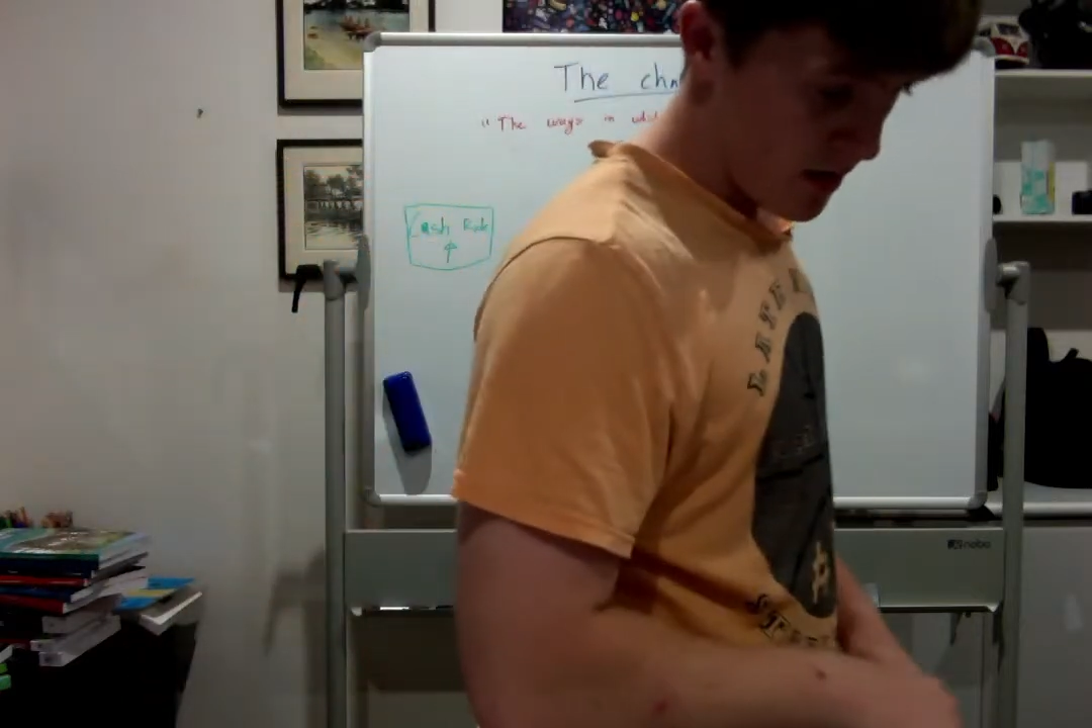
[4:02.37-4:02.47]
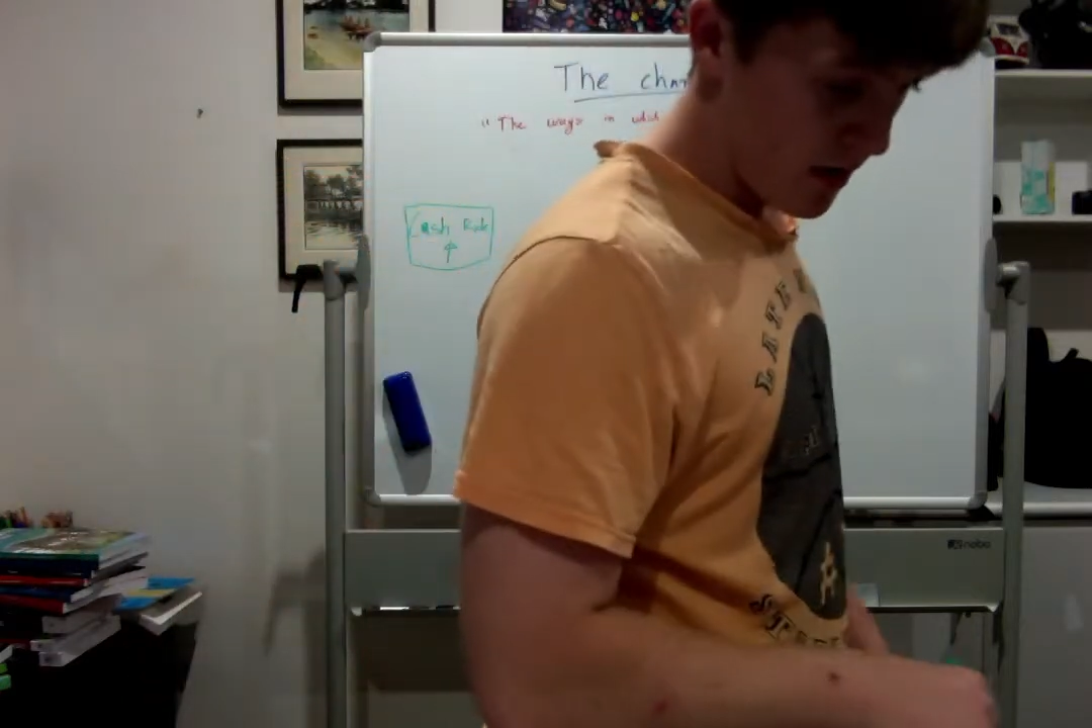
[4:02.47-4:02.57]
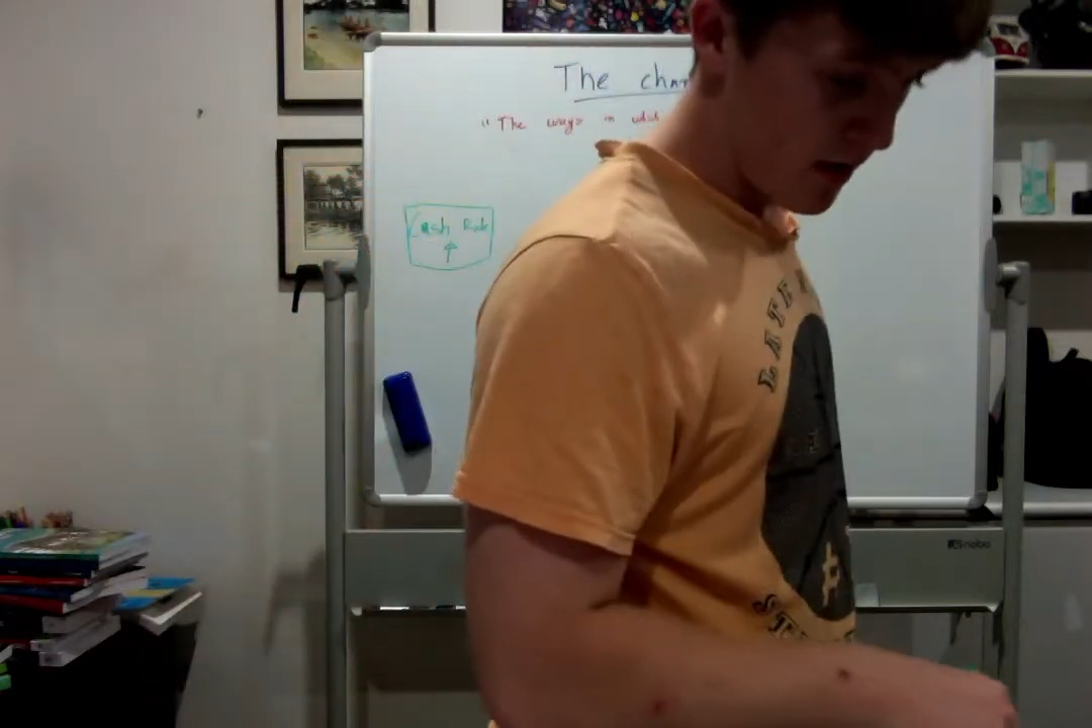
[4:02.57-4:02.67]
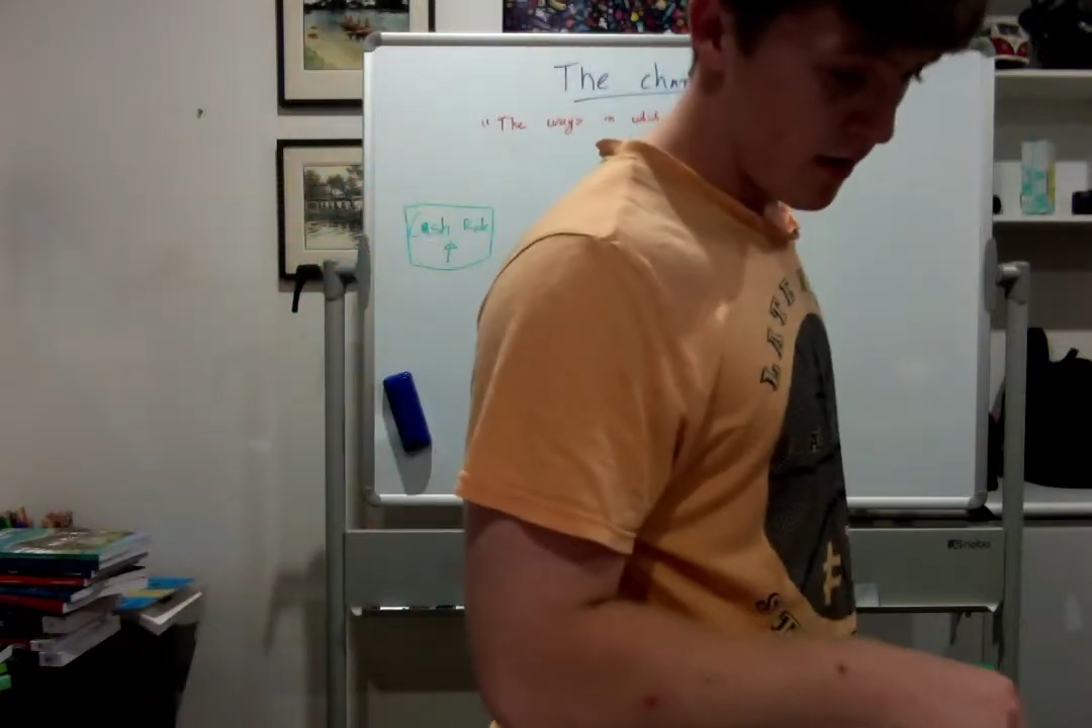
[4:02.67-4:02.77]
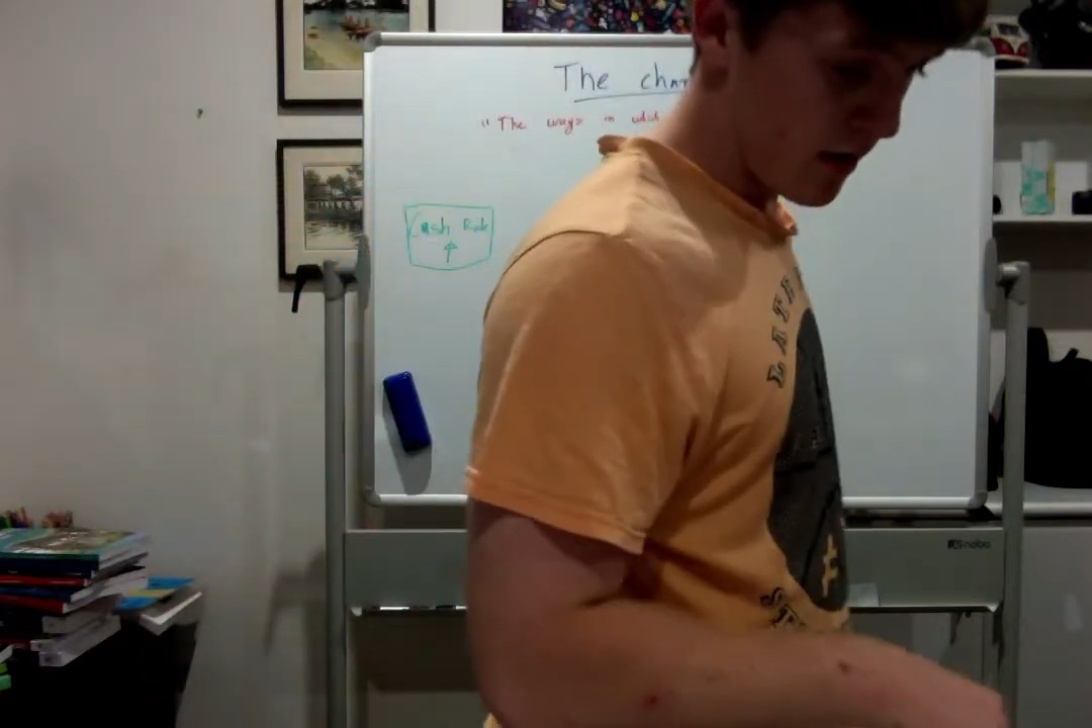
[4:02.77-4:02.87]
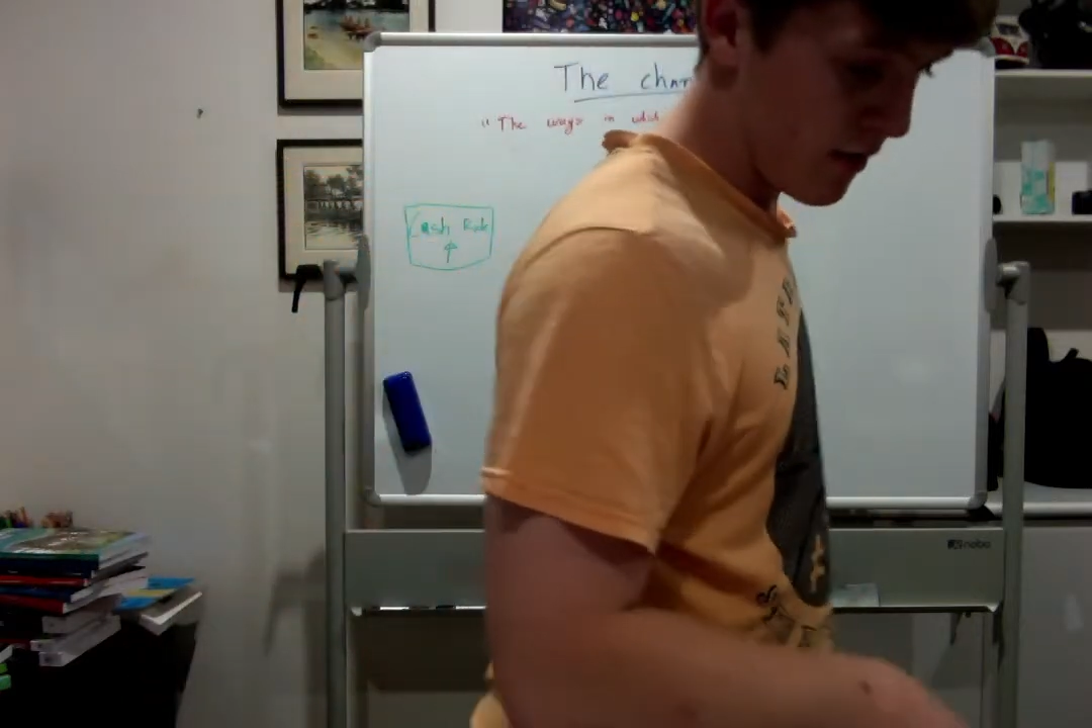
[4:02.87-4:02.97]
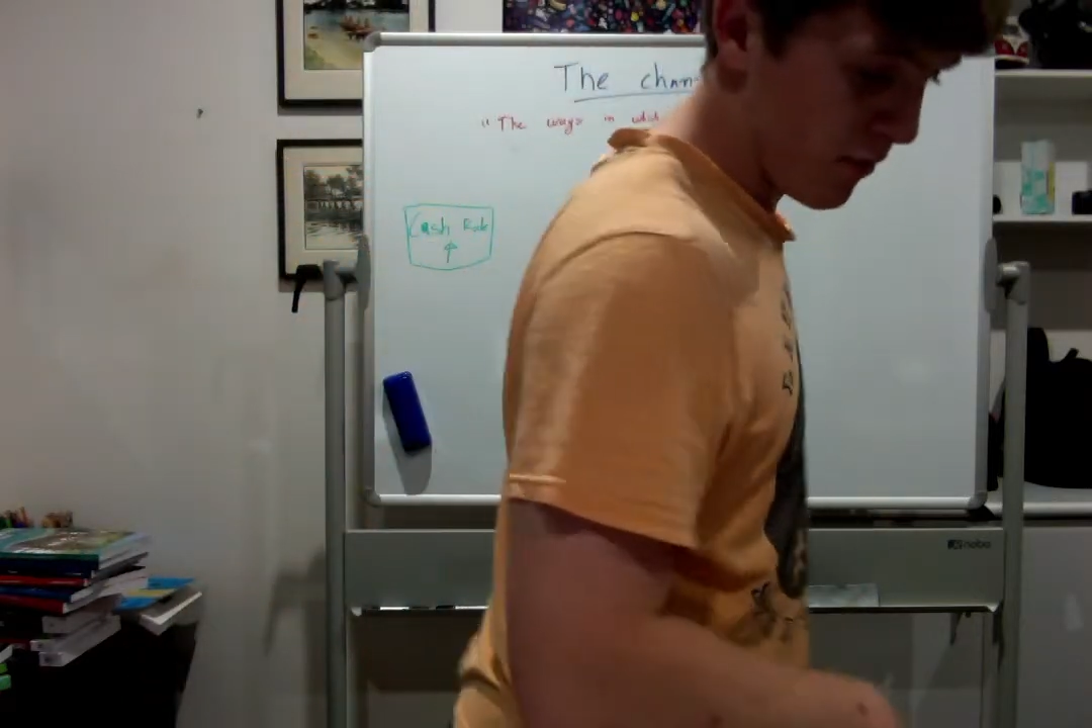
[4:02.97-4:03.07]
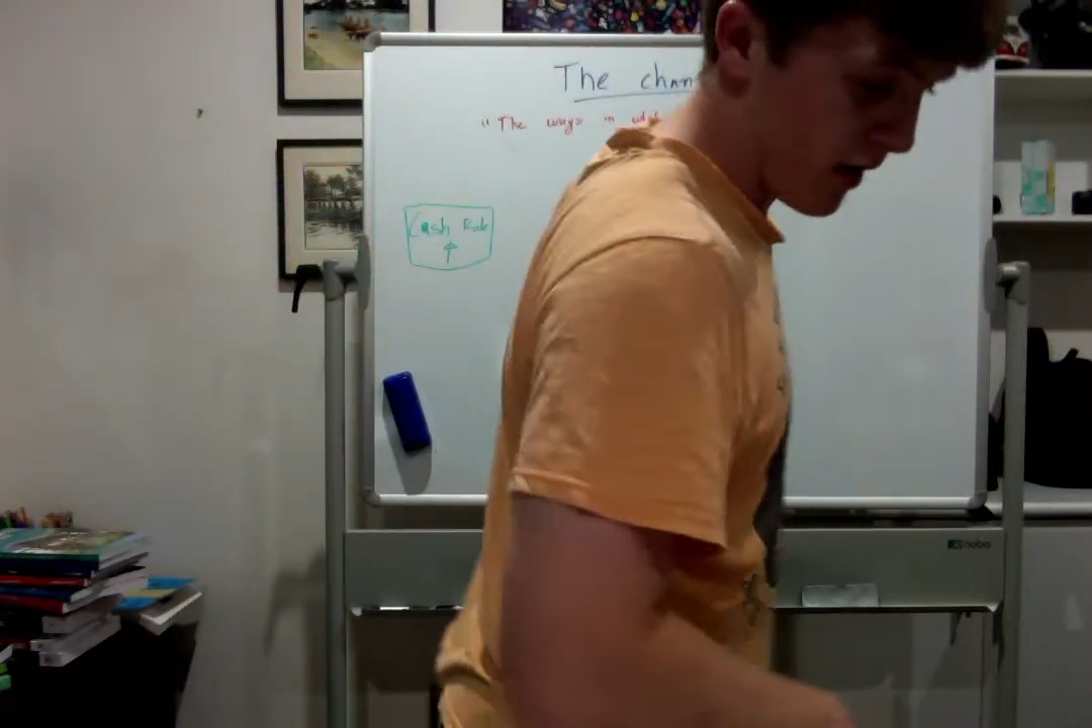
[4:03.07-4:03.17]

essentially what